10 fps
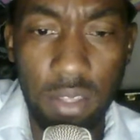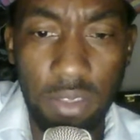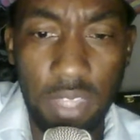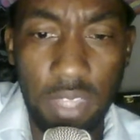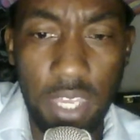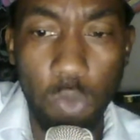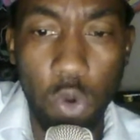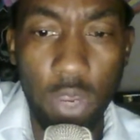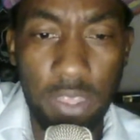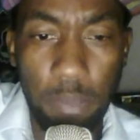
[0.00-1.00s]
then
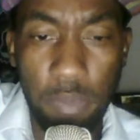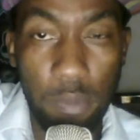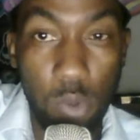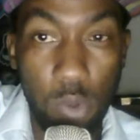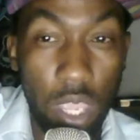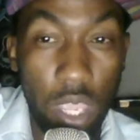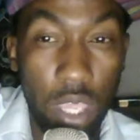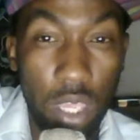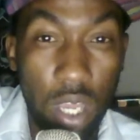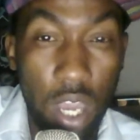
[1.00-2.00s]
we'll get the big boy
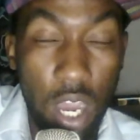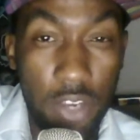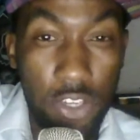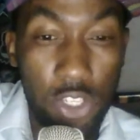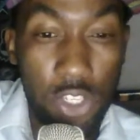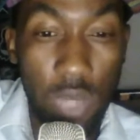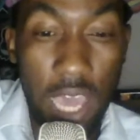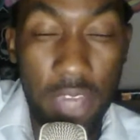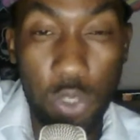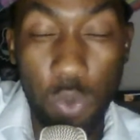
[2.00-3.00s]
on
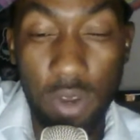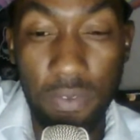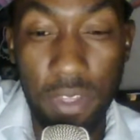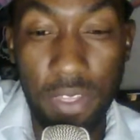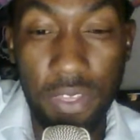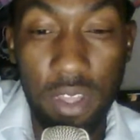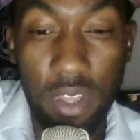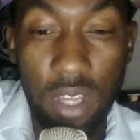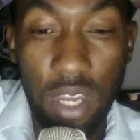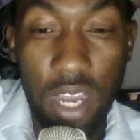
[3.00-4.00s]
July the 25th,
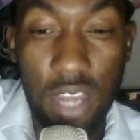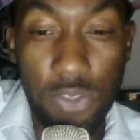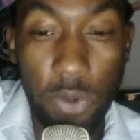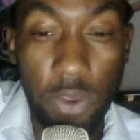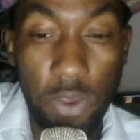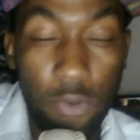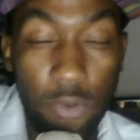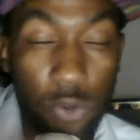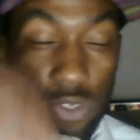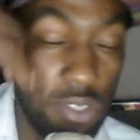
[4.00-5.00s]
Sergey
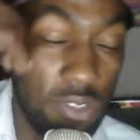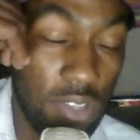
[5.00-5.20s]
versus